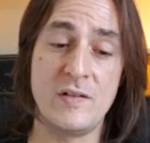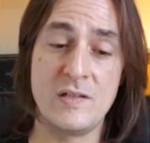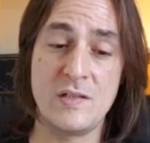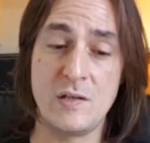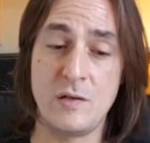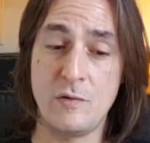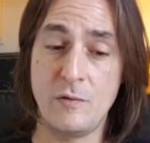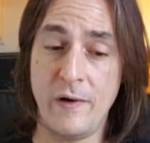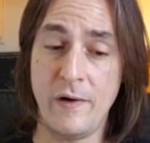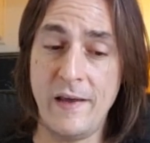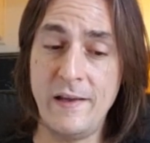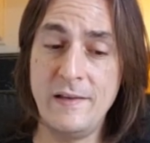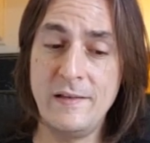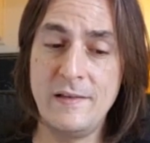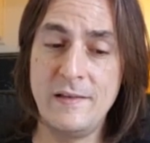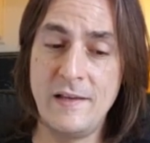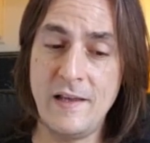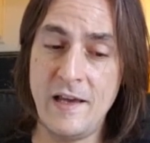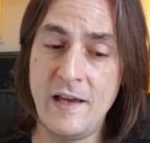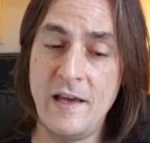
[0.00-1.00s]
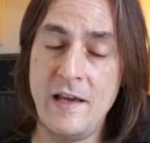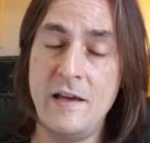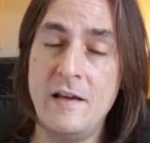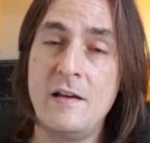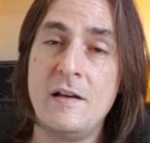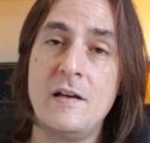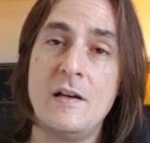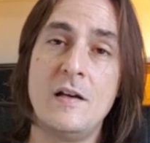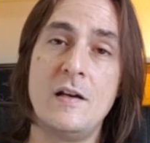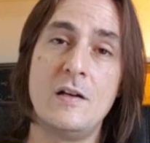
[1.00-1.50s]
It's a great day
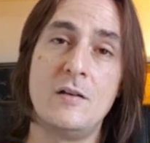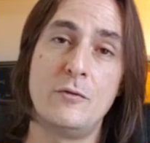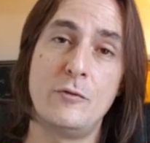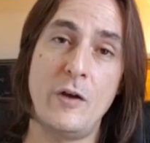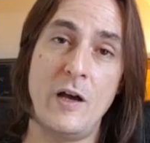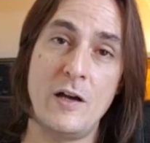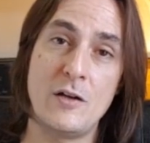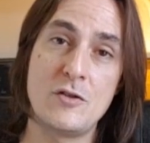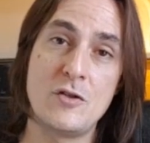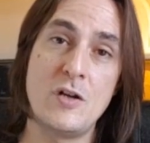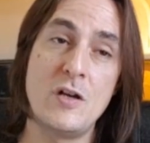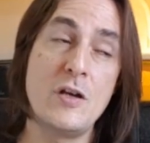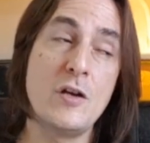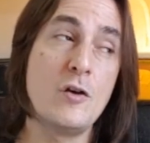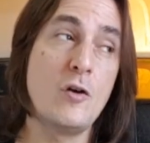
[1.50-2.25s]
to actually